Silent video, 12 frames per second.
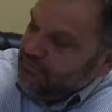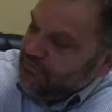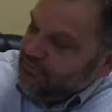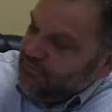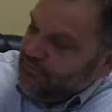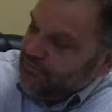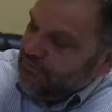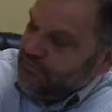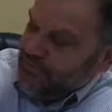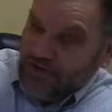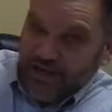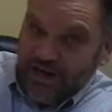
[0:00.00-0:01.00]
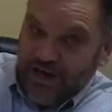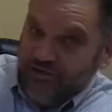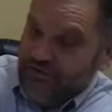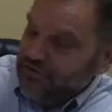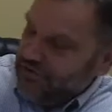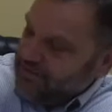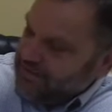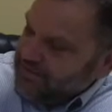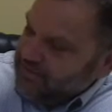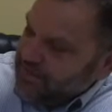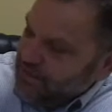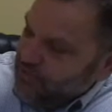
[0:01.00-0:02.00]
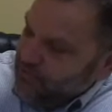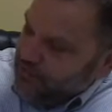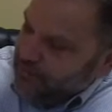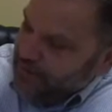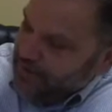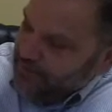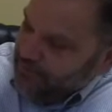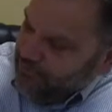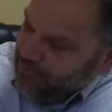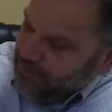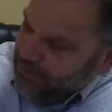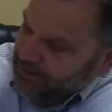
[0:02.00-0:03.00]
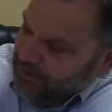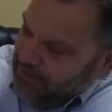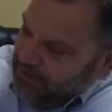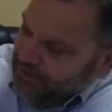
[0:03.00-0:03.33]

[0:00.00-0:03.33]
for a lender, it does say who the bank will be.